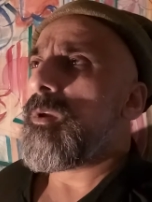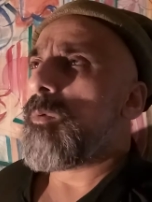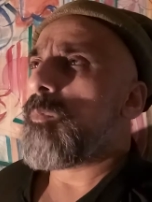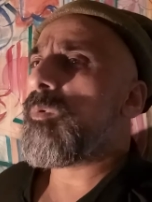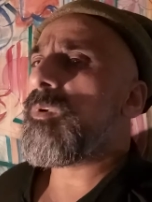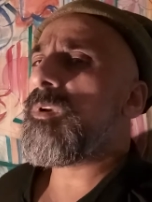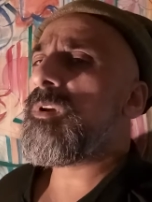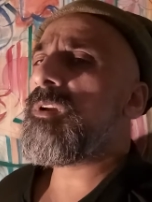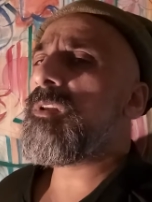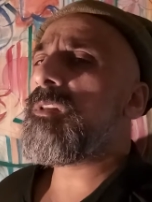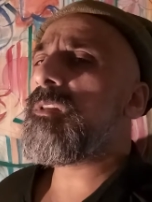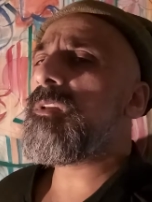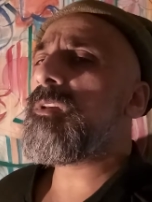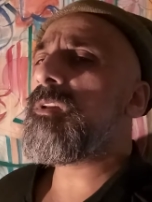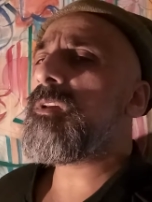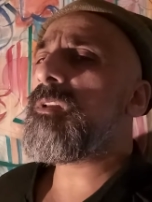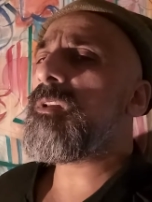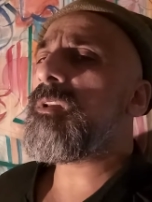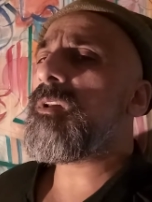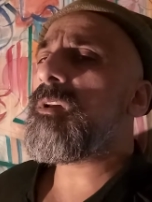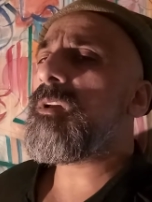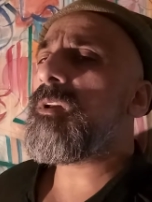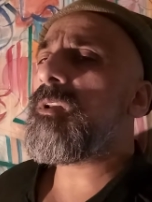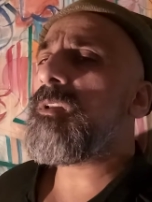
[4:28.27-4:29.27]
within
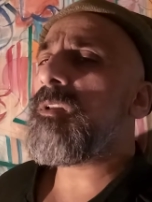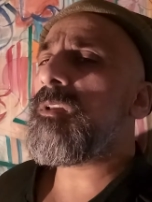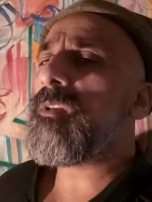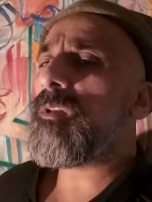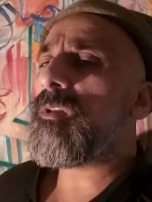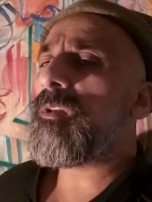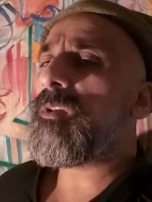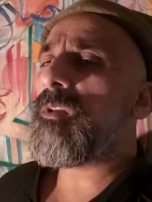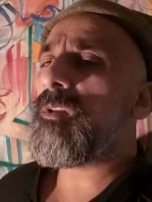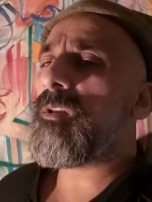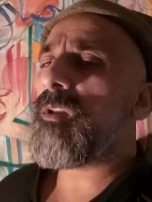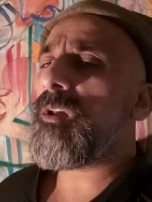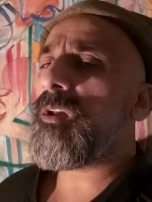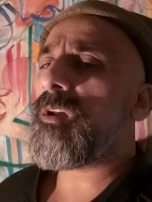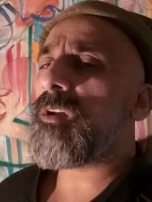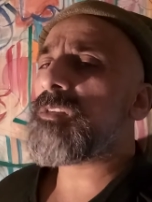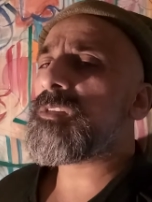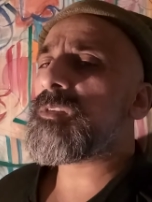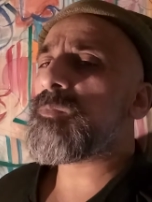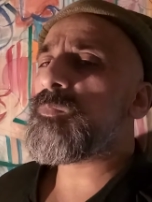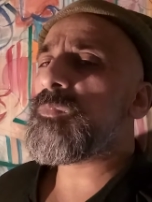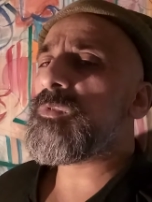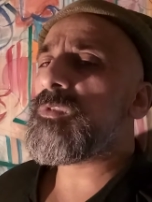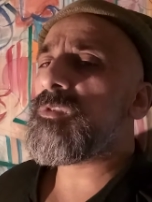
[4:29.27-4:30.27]
an
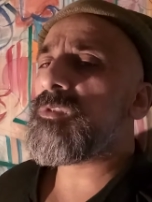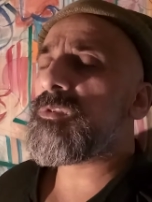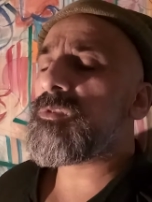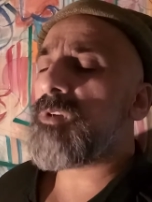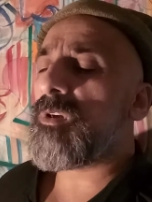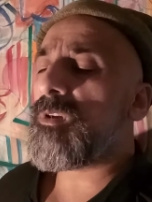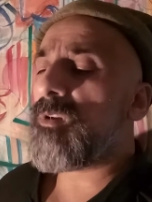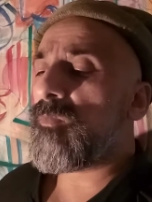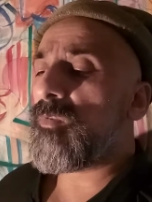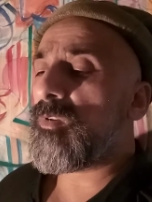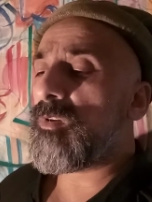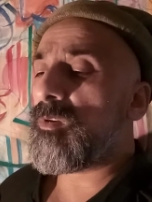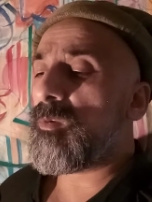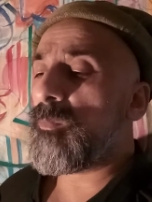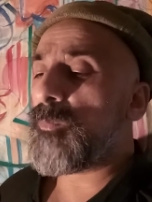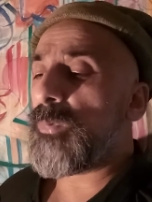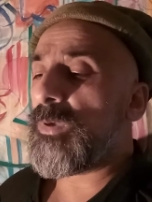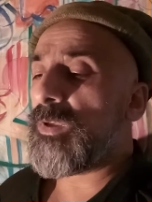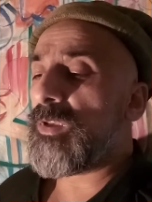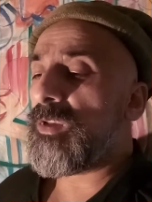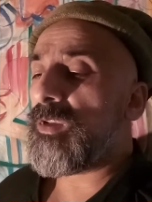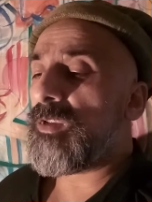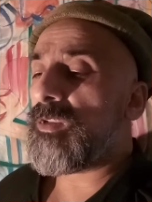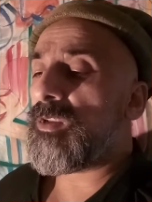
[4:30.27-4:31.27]
enactment of a
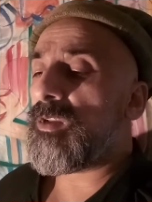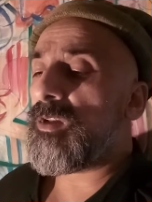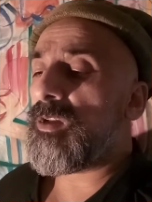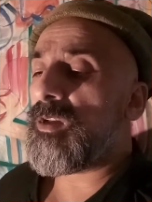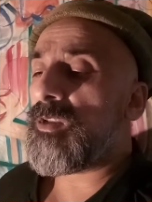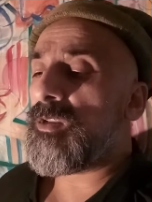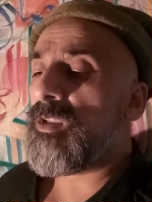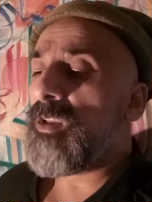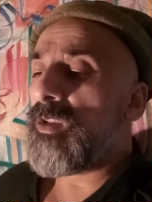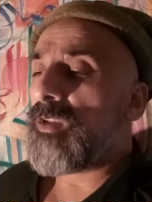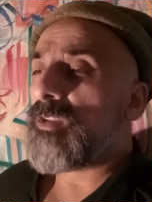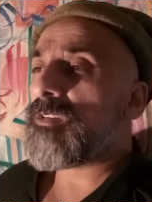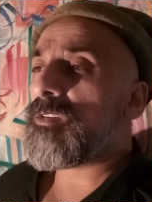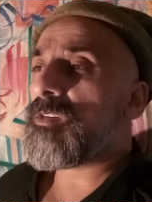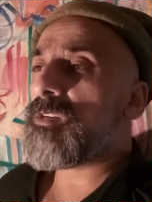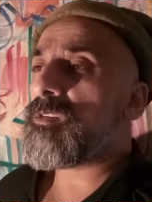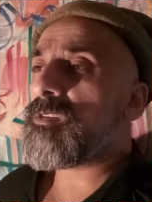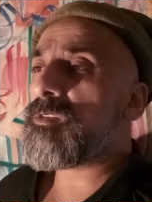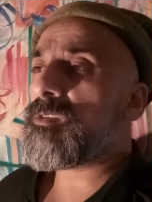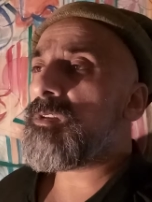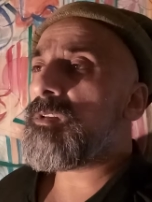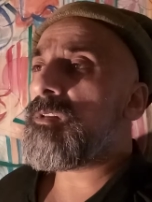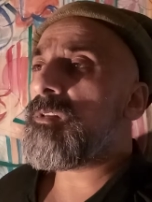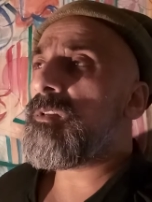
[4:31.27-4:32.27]
pain, and
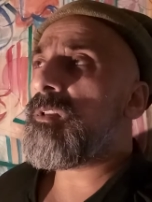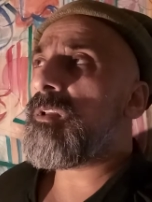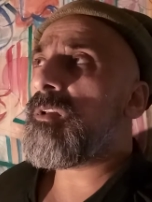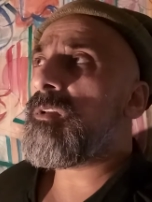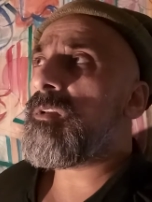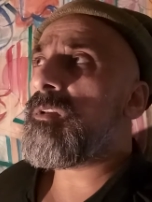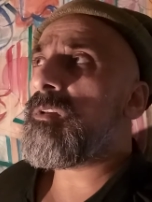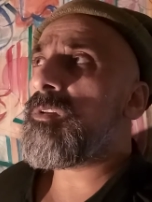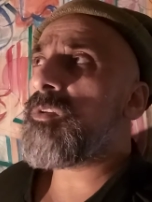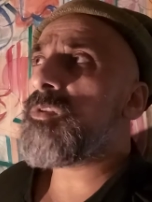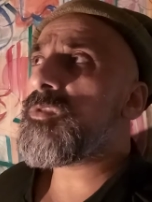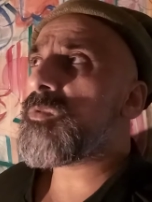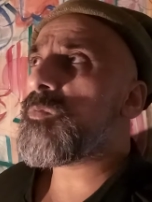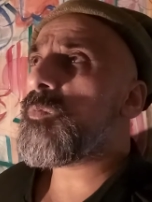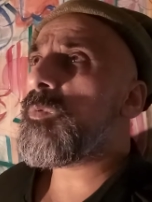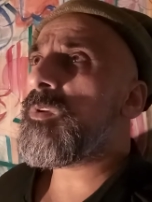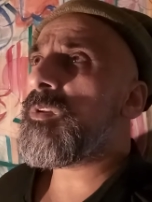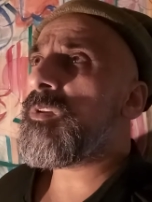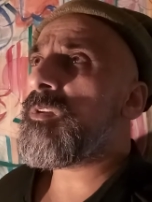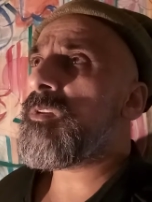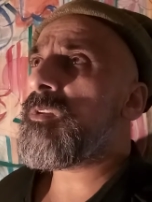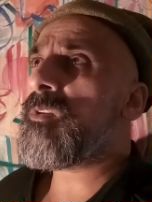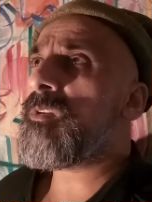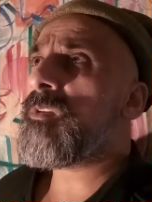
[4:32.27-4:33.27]
tis Allah's
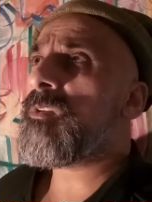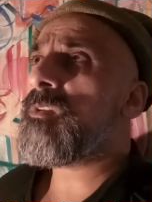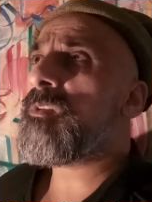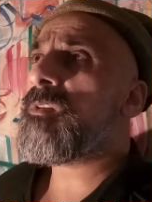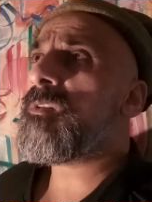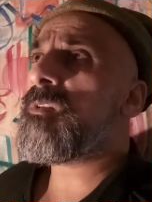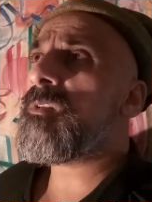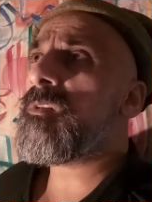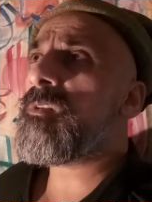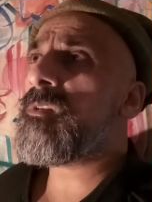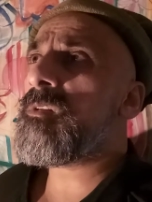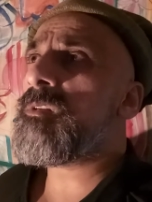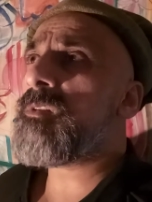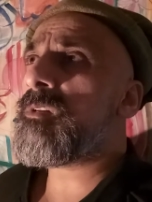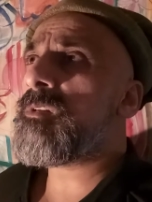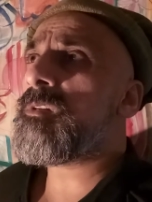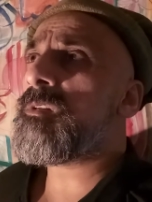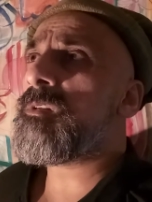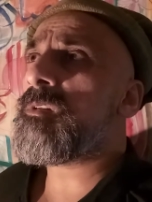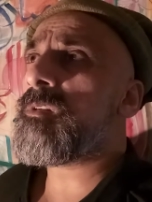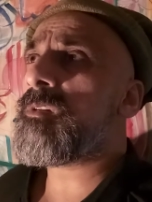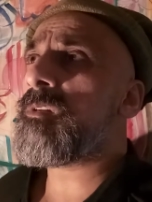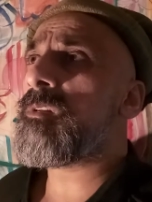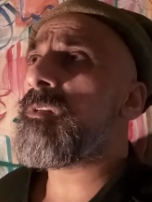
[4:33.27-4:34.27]

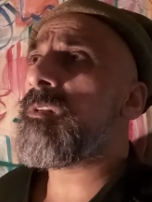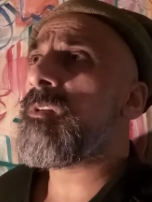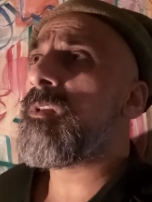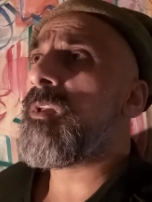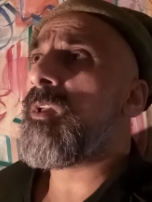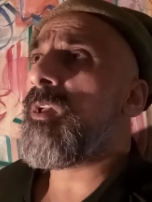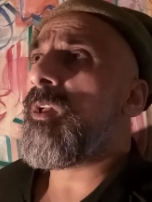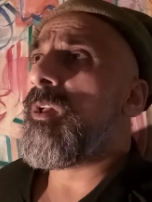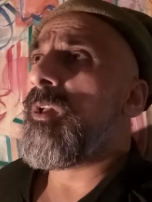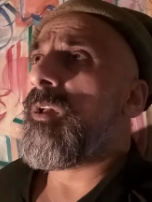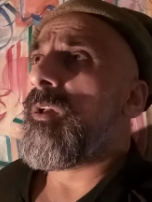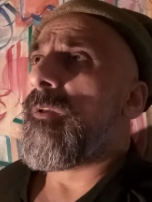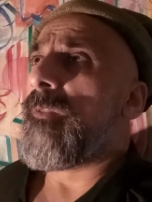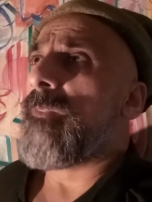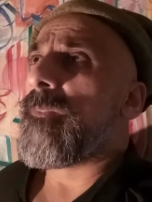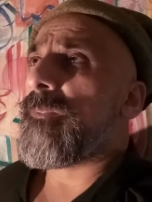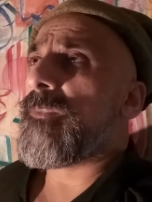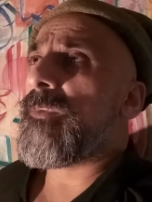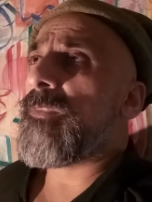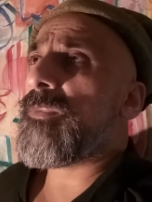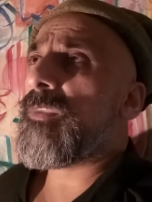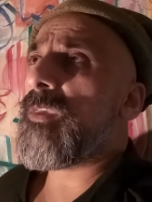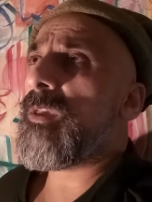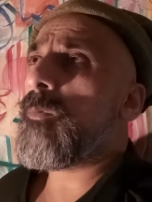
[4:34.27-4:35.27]
will
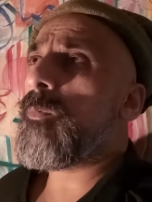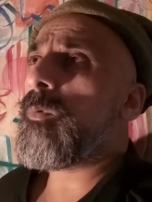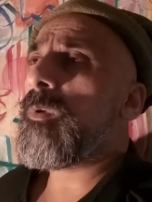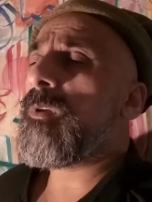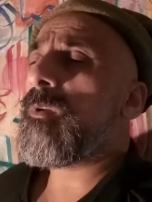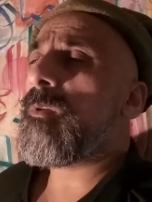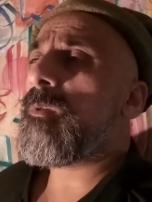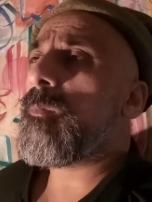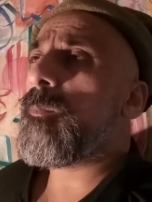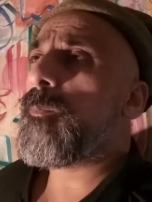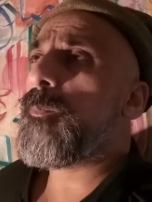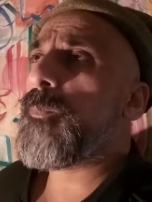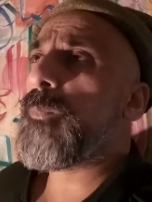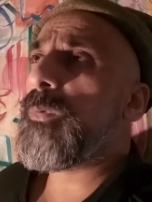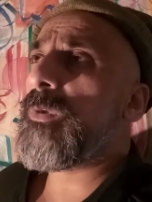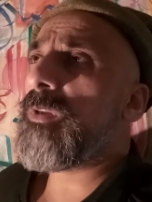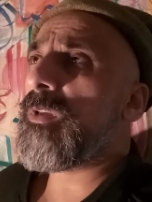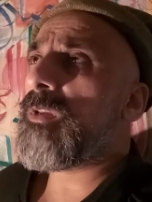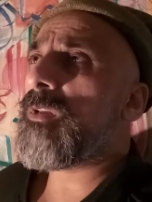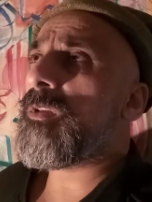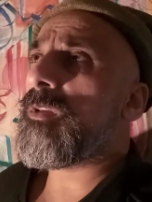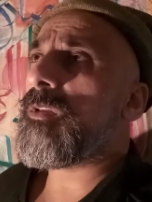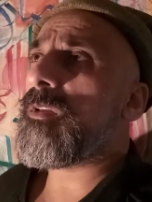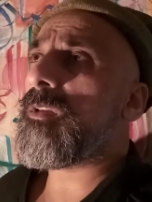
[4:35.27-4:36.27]
that there will
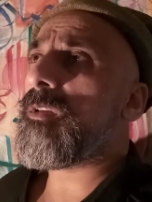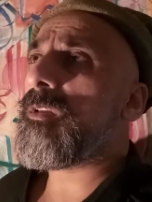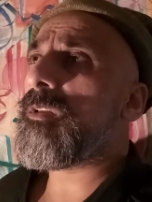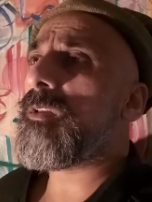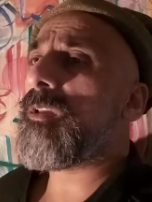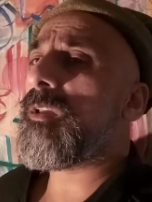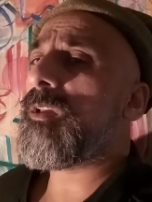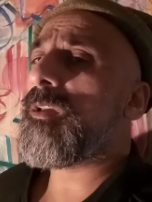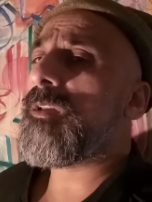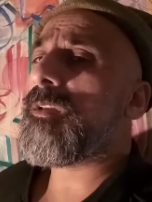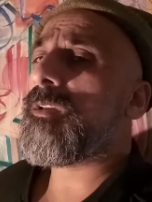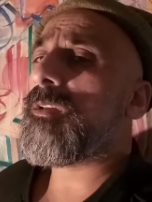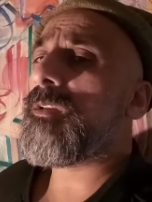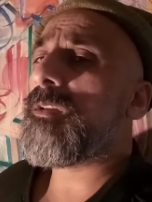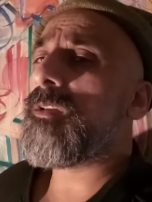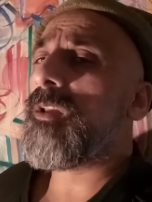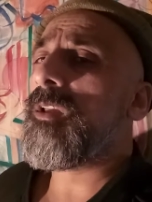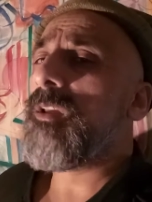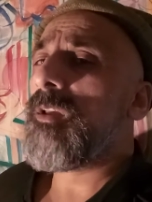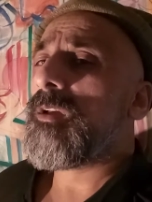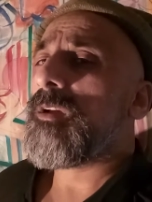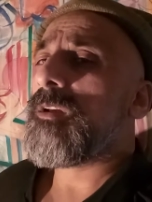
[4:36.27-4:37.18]
be a,